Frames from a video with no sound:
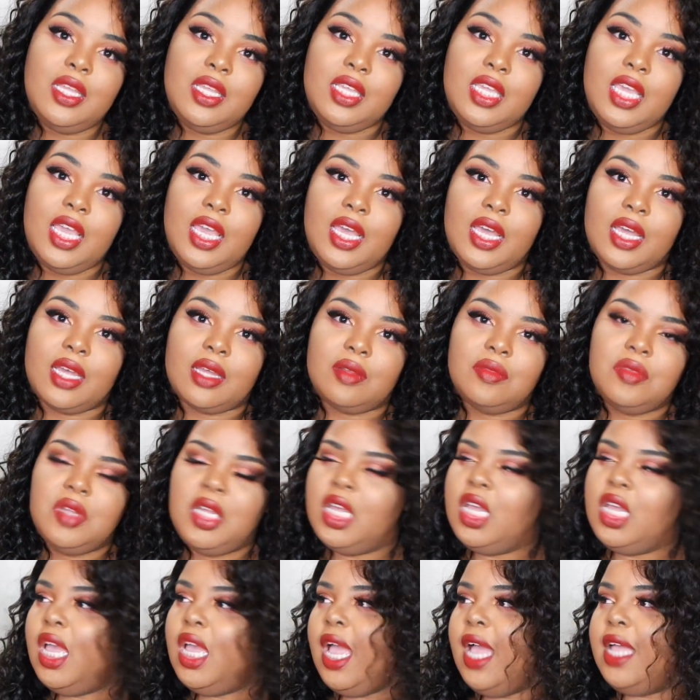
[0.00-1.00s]
yeah,
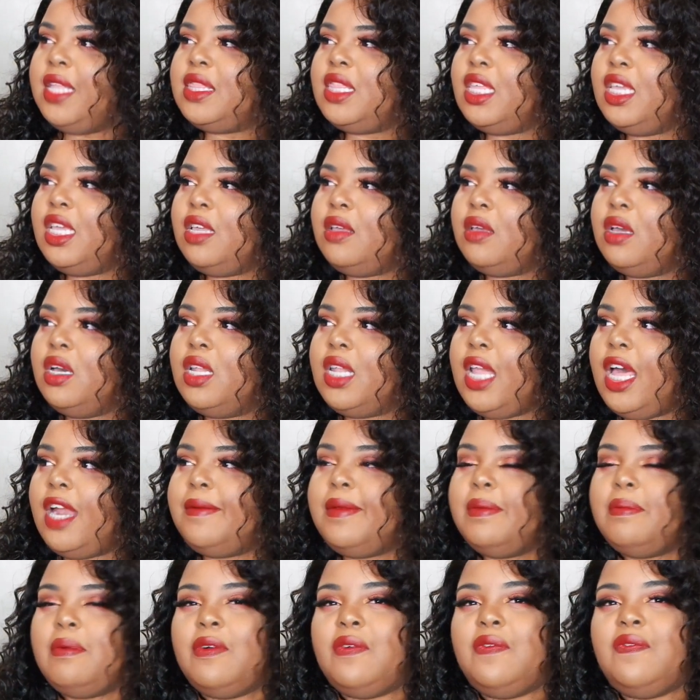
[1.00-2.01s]
I think a lot
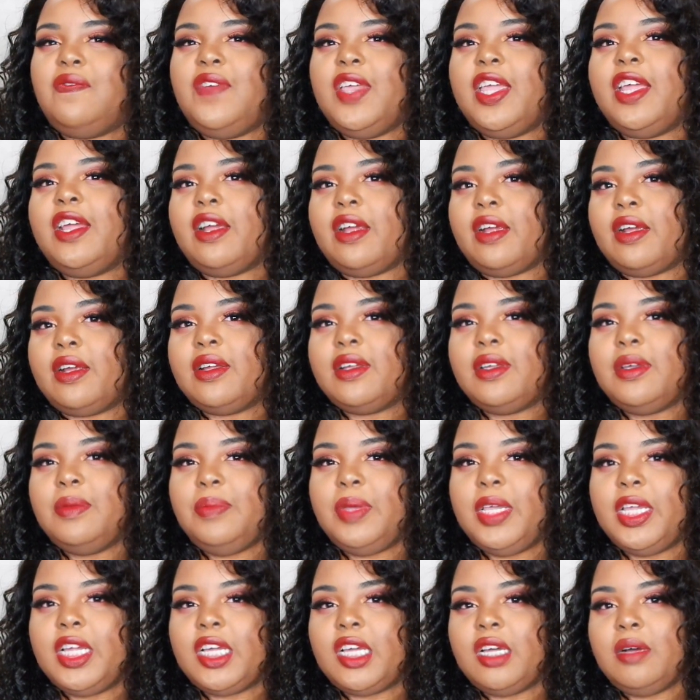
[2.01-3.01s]
of people fear
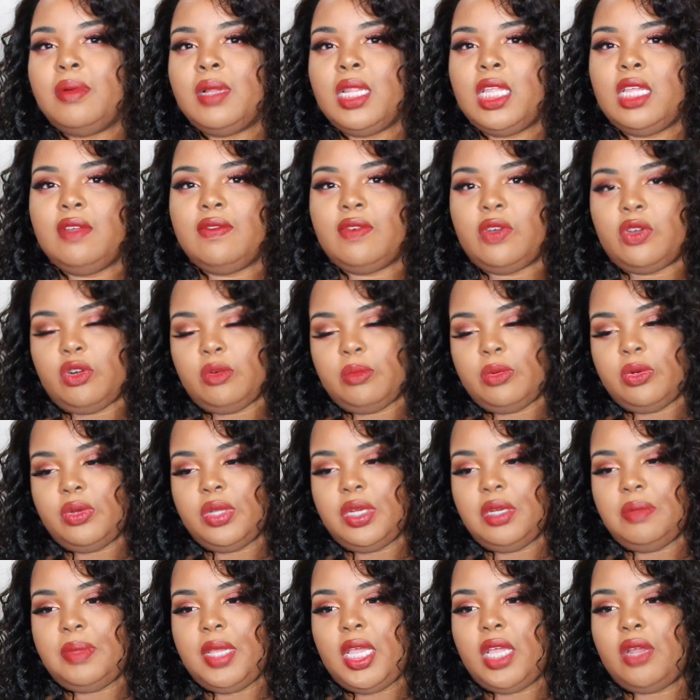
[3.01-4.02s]
being completely vulnerable
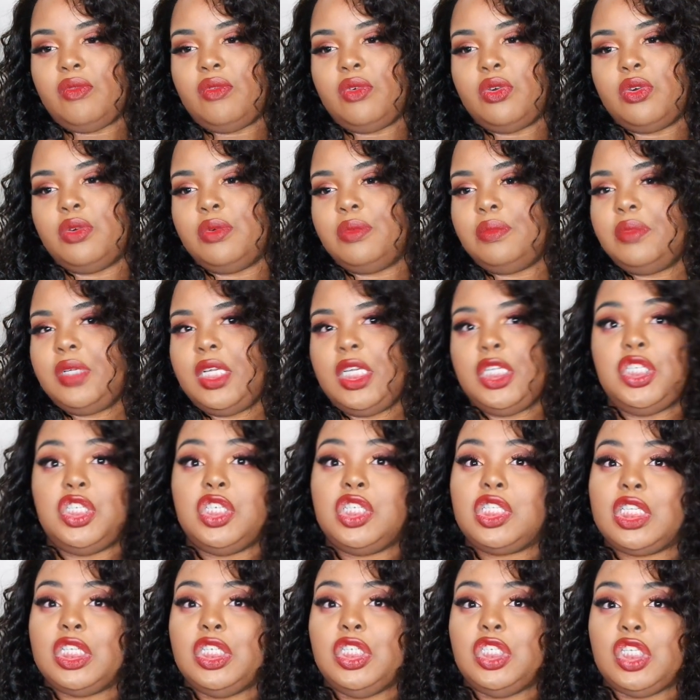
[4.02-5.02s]
in a bedroom and
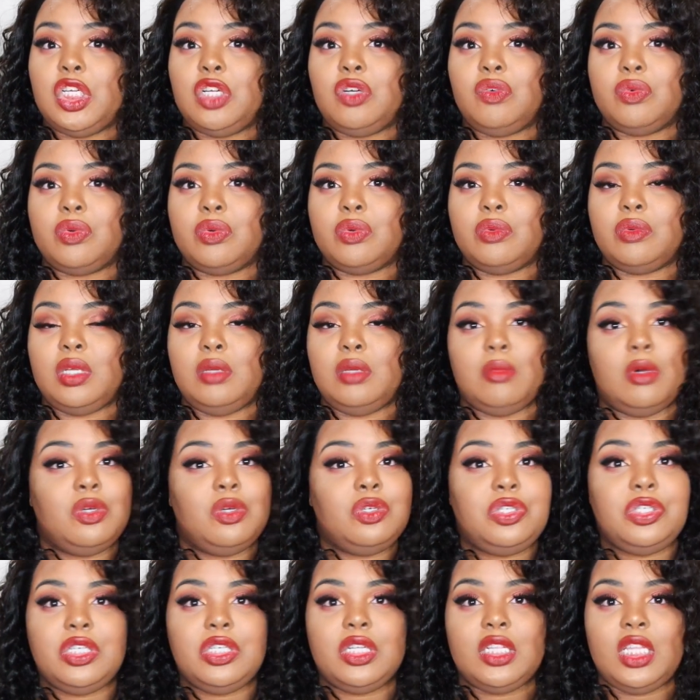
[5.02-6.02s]
just in general,
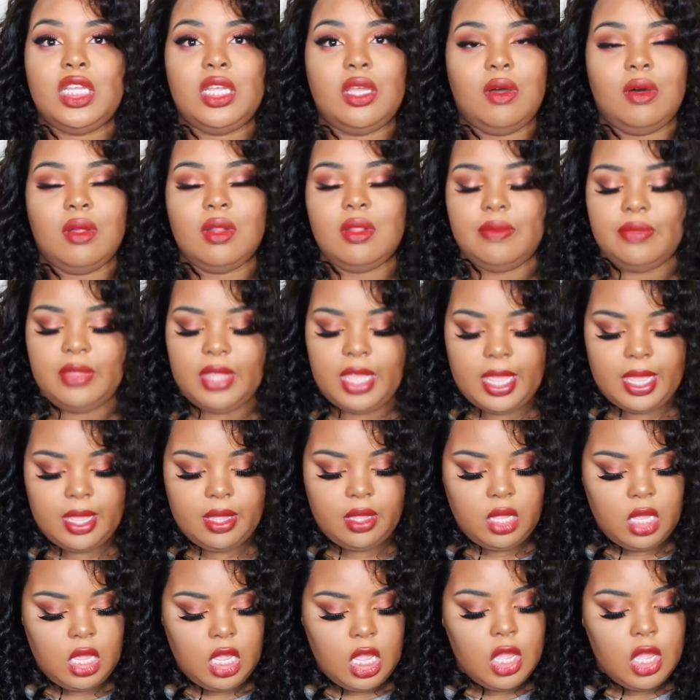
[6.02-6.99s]
emotionally, all of that.